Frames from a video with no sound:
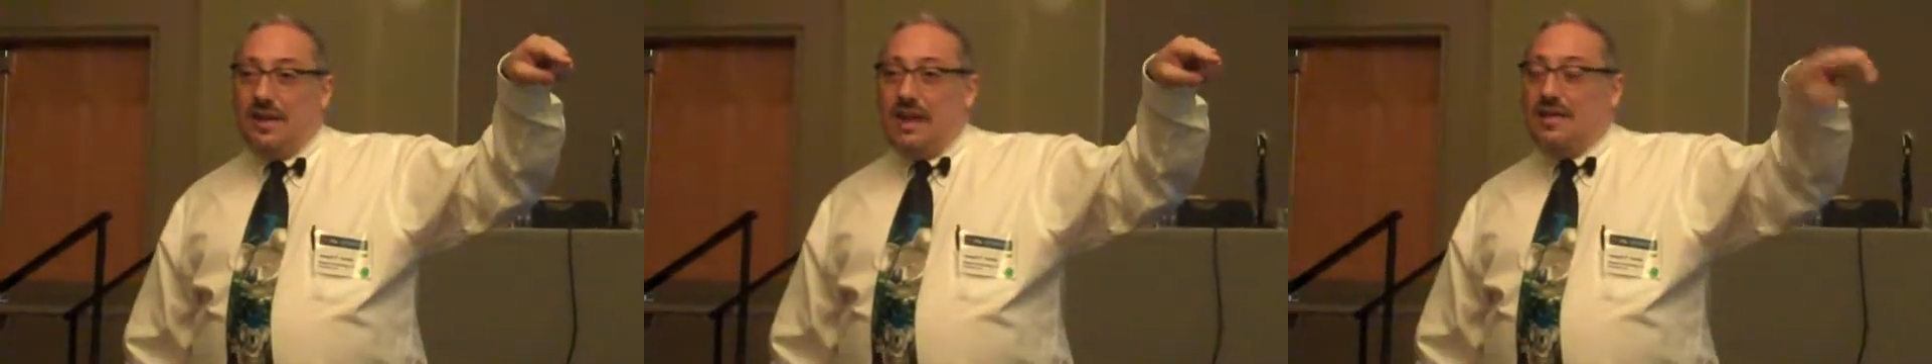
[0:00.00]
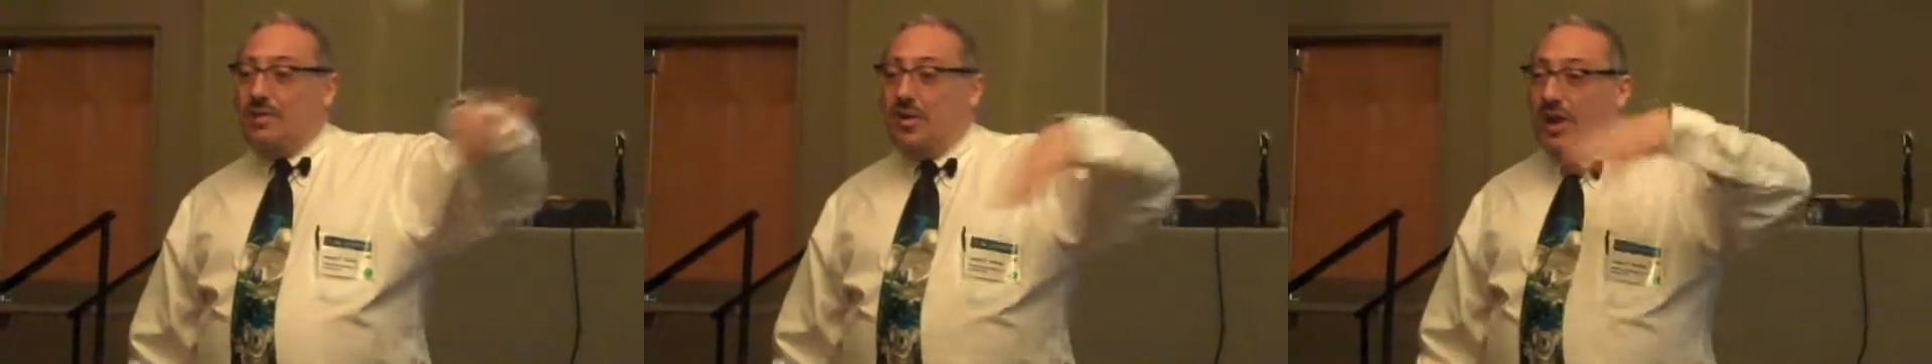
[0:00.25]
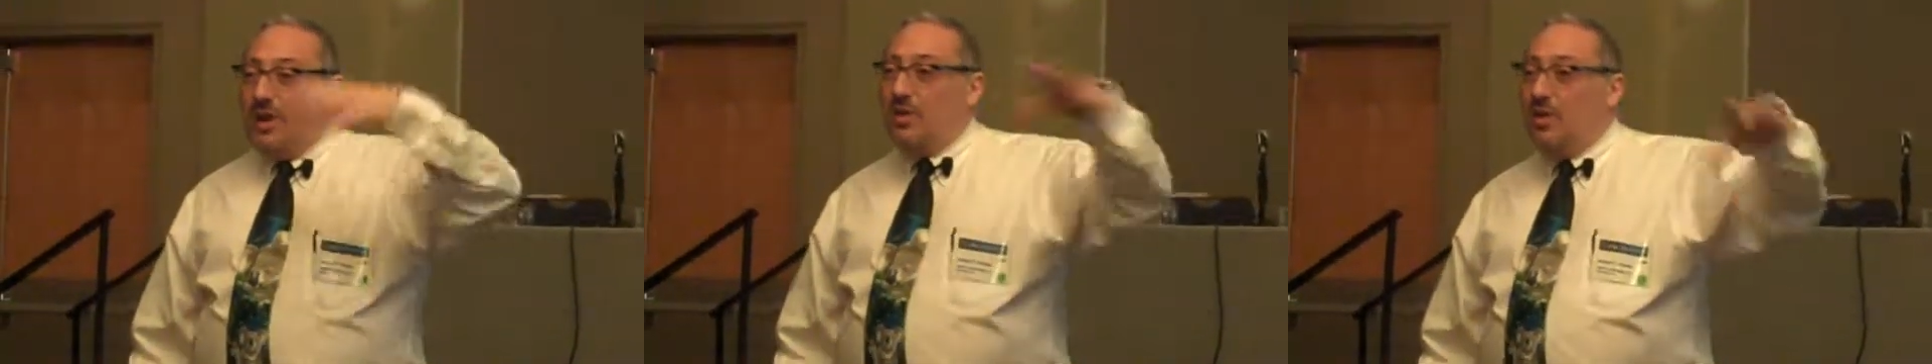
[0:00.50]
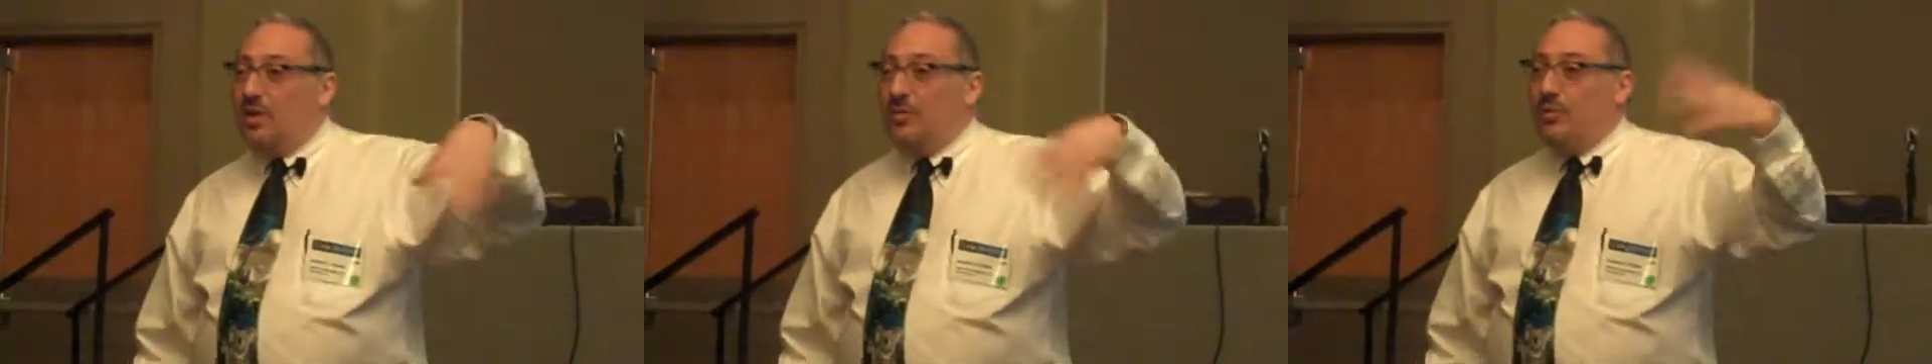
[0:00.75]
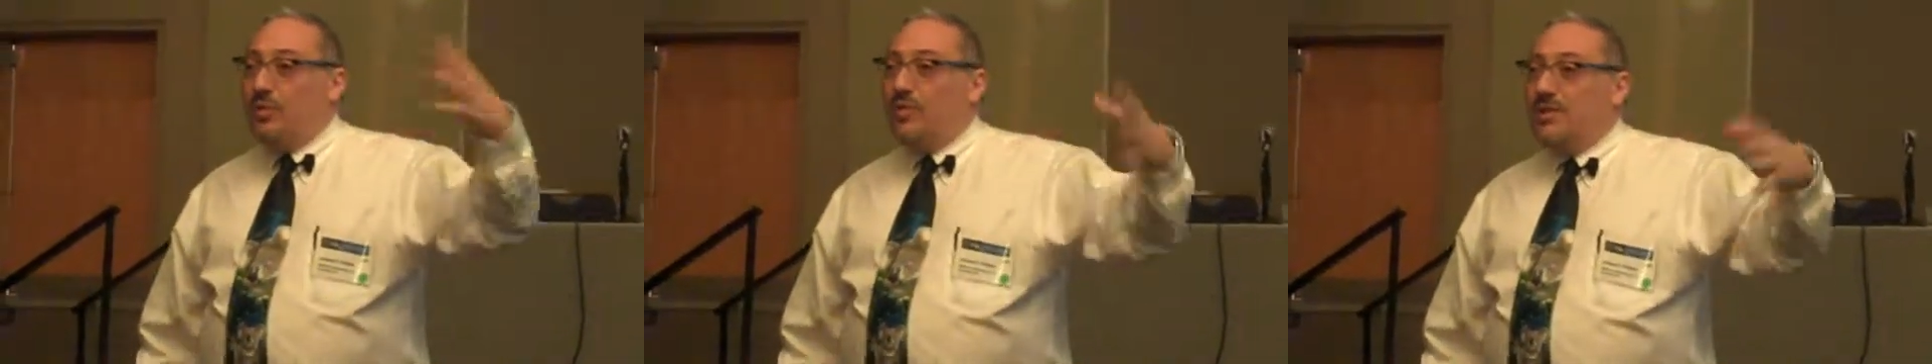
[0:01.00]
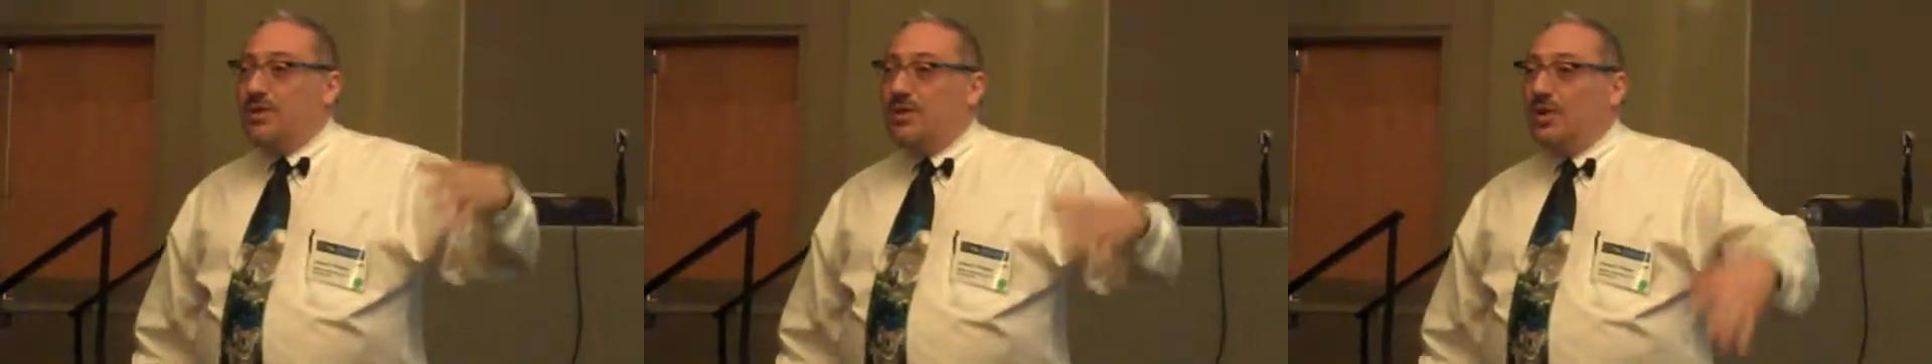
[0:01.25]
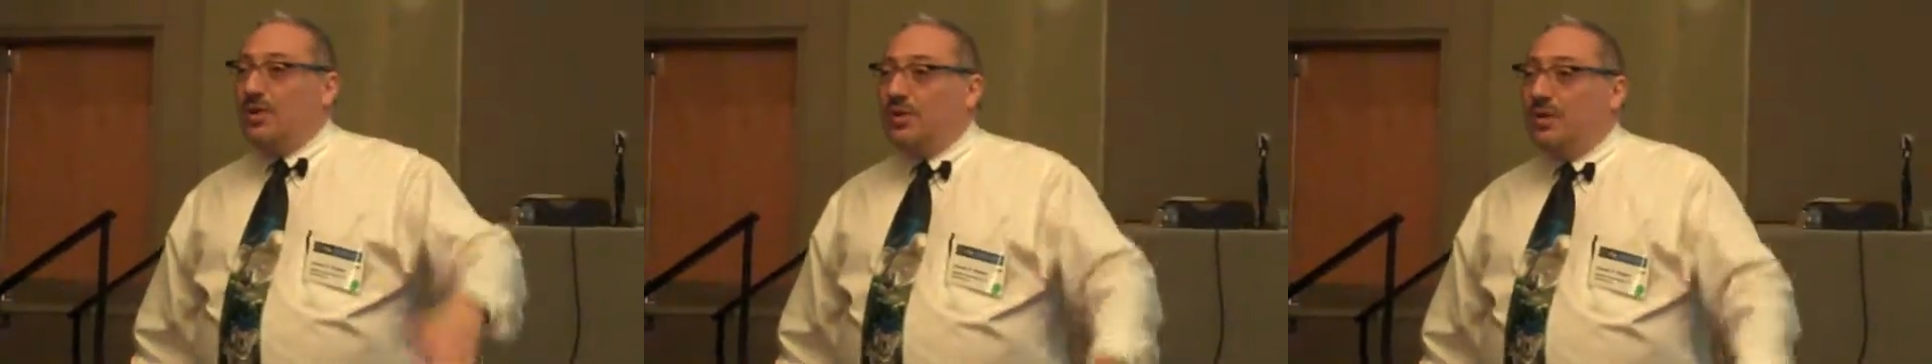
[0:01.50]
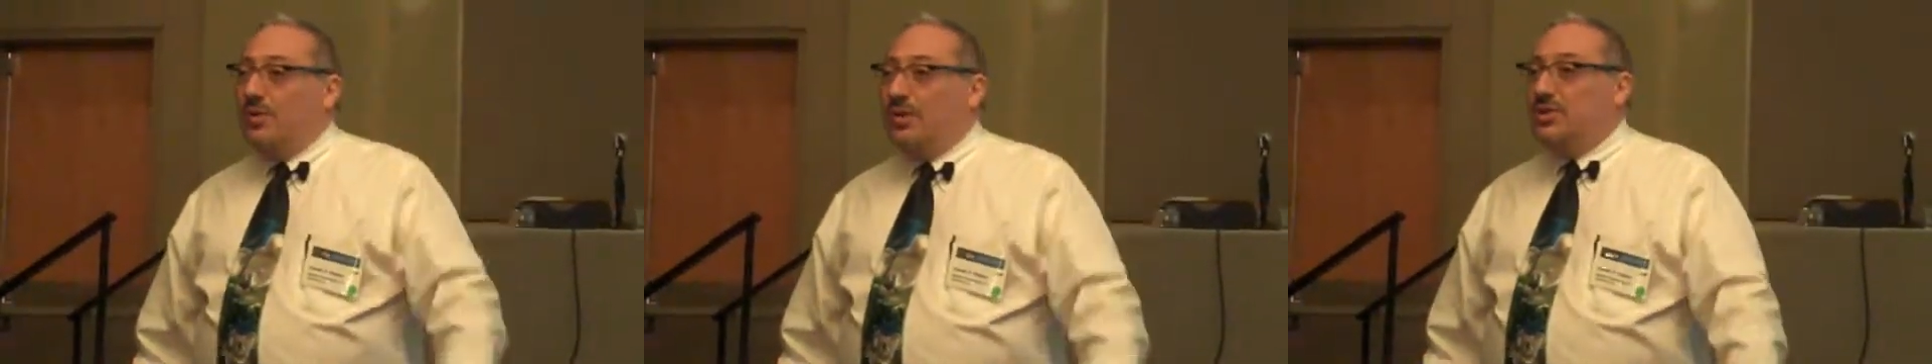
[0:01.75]
and then we got it all approved
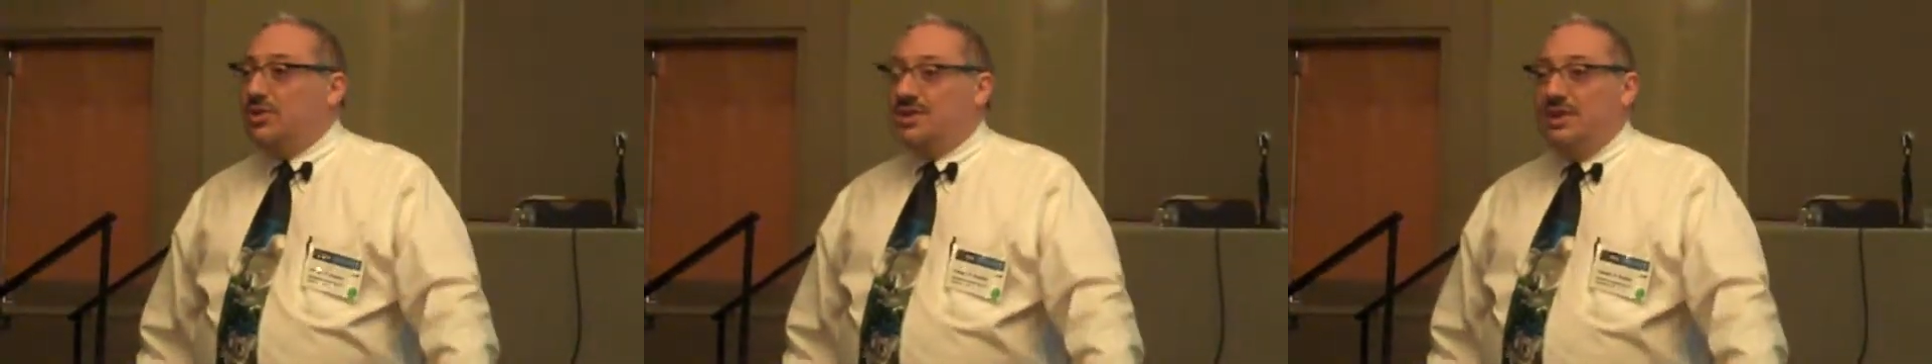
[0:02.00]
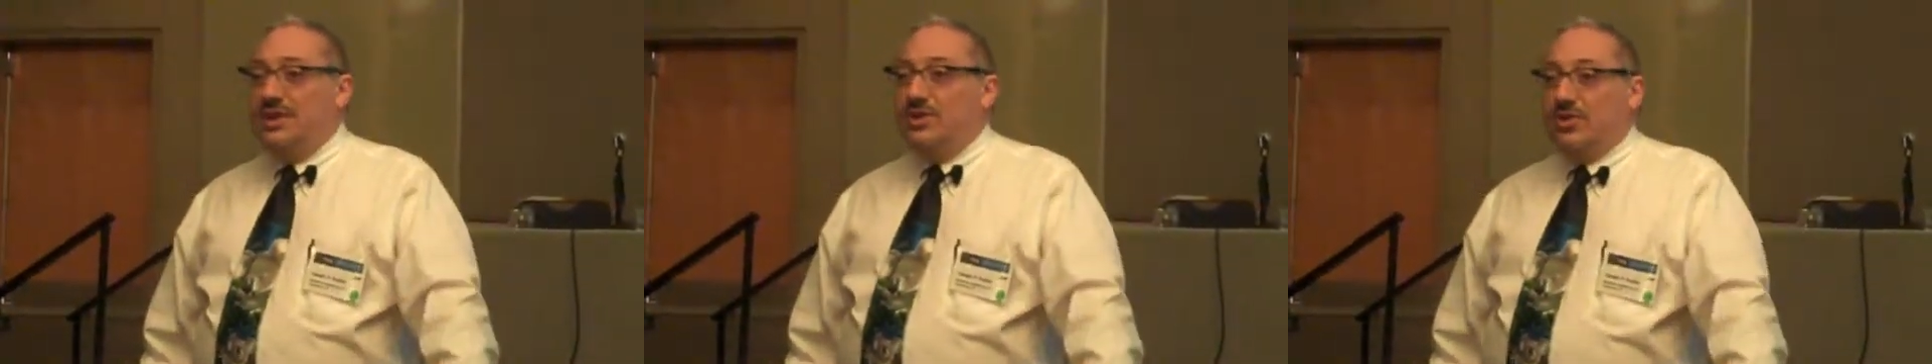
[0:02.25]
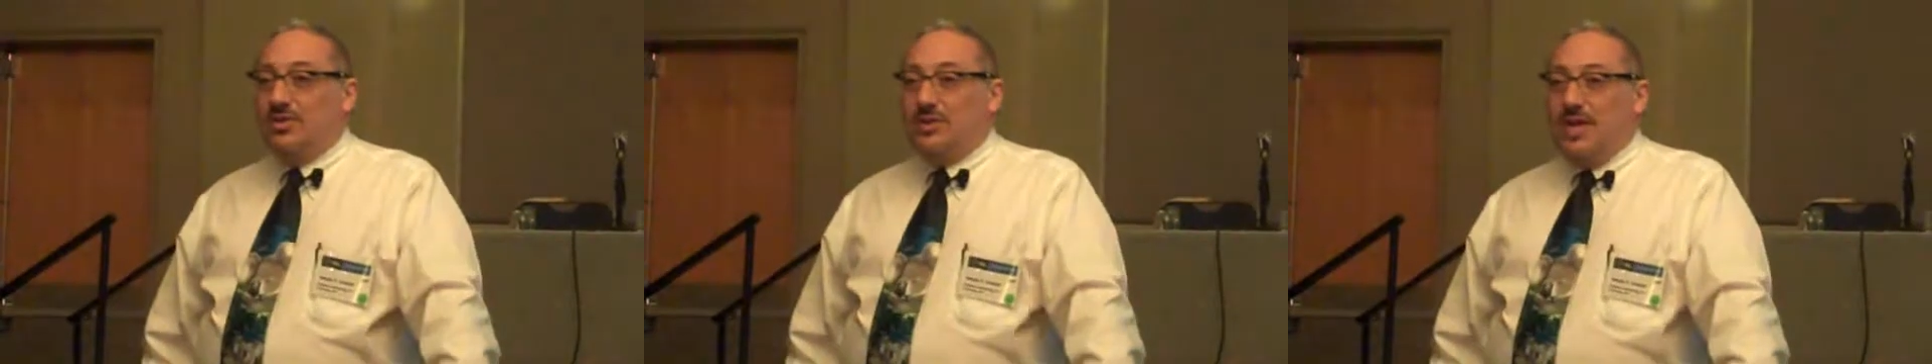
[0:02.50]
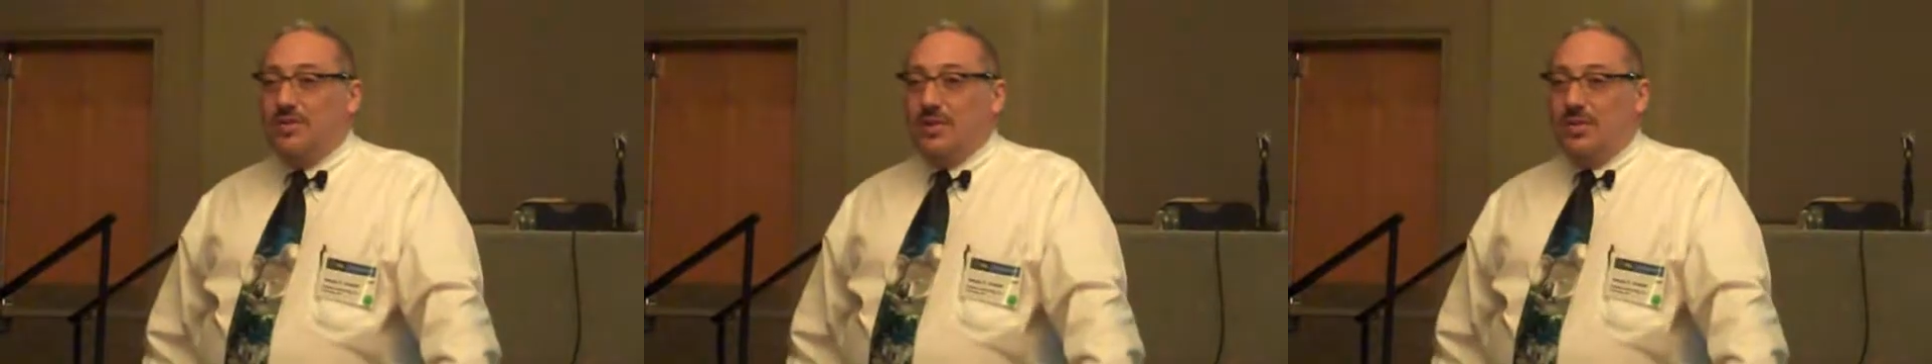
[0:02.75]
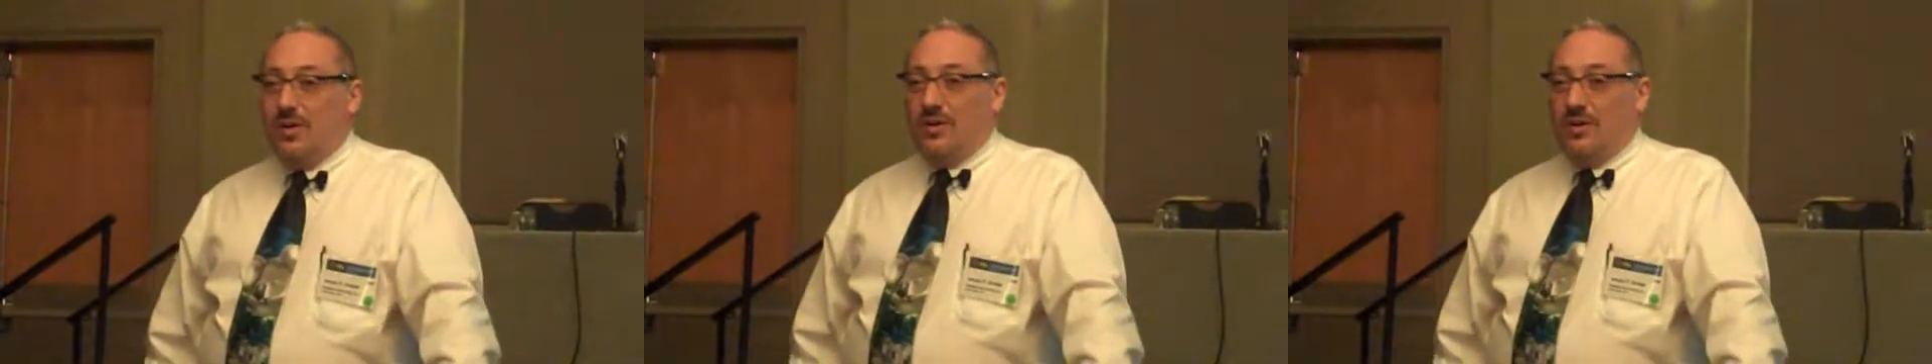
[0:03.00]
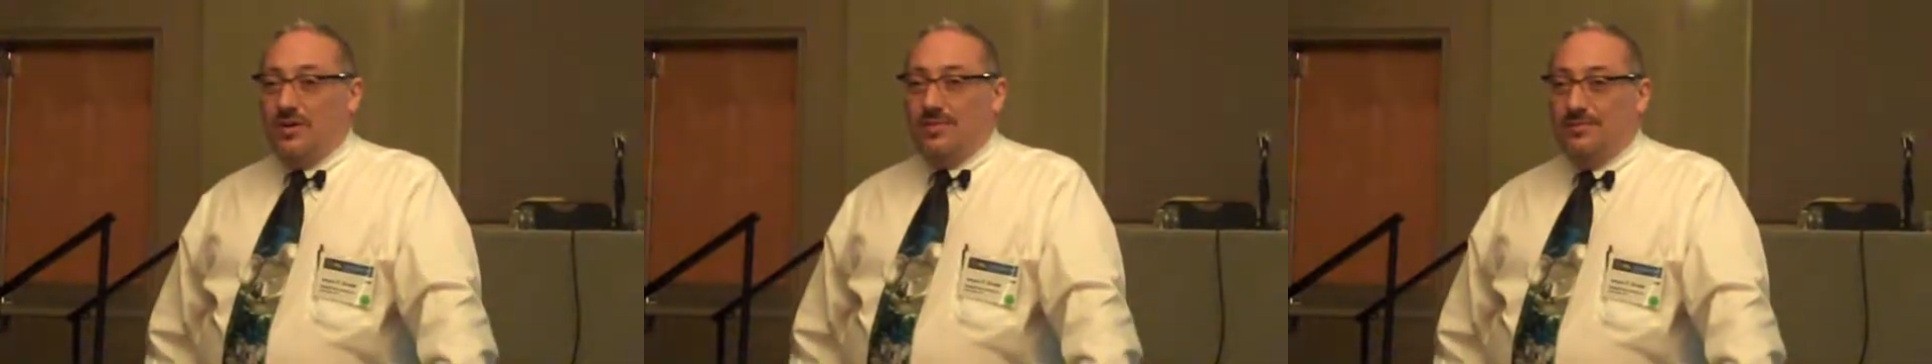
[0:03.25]
internally. We just need your statement of work.